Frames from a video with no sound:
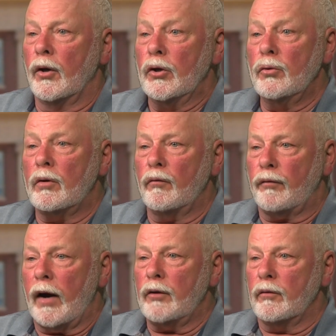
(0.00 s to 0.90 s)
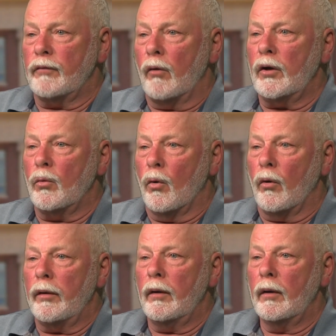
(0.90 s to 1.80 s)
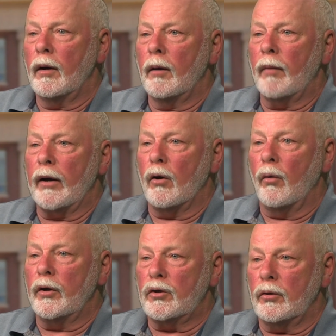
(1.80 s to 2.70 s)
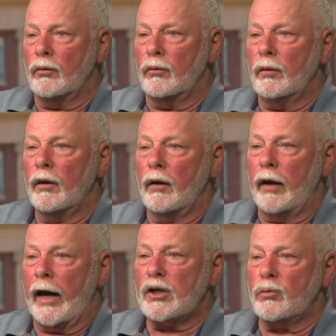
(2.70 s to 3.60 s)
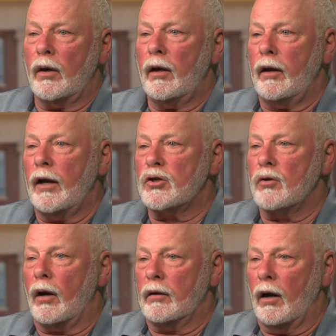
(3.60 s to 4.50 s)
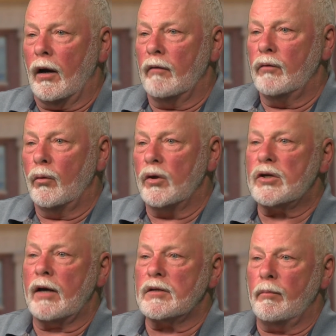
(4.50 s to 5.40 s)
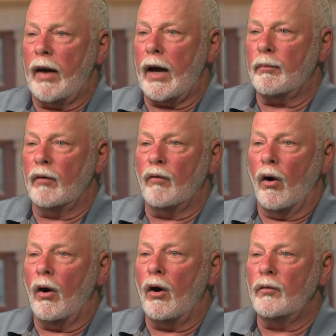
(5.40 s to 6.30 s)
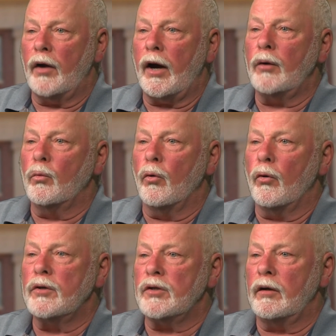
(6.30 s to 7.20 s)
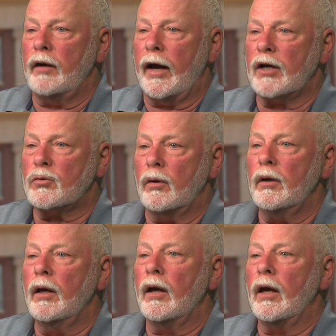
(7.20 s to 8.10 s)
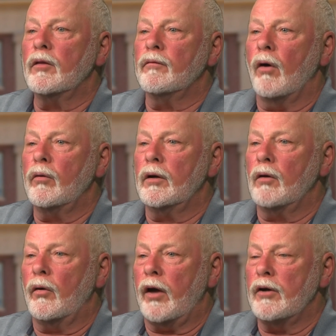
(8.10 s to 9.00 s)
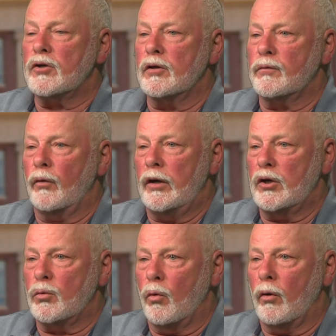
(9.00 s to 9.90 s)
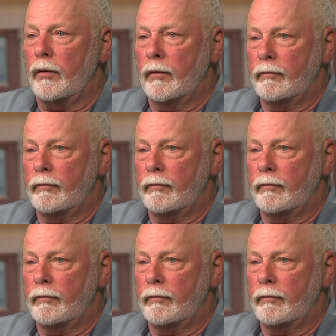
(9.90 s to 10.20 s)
You can find your voting ward by going to nashuanh.gov, which has a map of all 9 wards in Nashua and the voting locations for each ward.